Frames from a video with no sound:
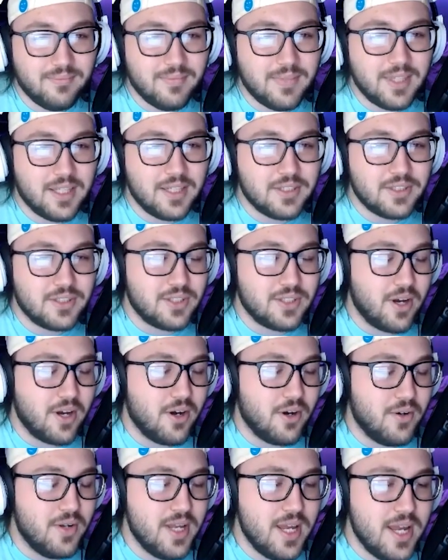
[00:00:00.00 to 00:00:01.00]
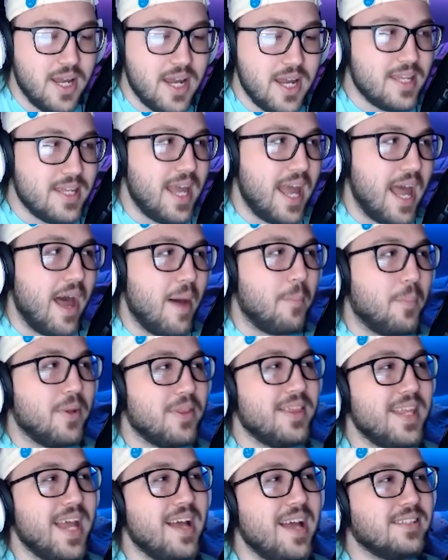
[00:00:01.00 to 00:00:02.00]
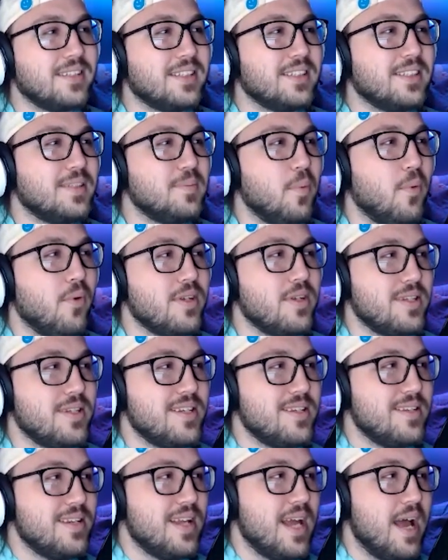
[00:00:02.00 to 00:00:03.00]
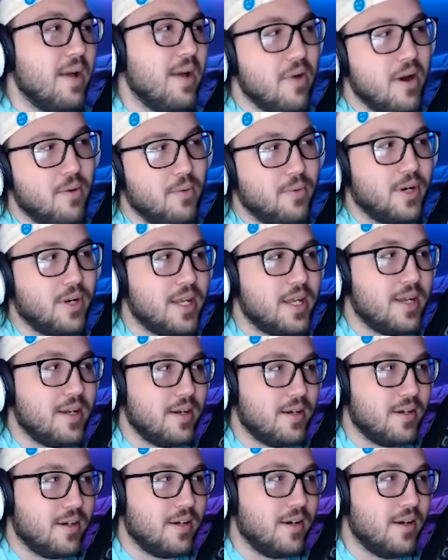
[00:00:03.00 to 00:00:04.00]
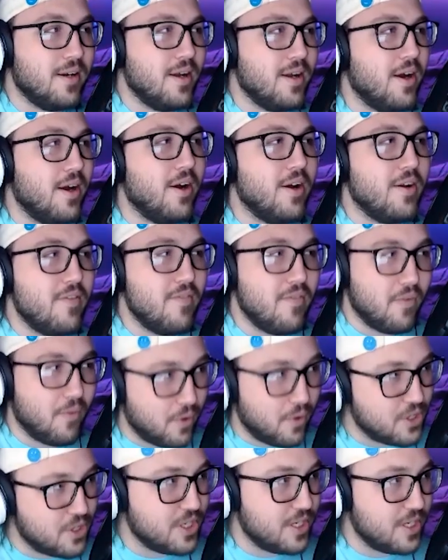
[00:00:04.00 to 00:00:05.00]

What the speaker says: So yeah, but sports is not why we're here, unfortunately.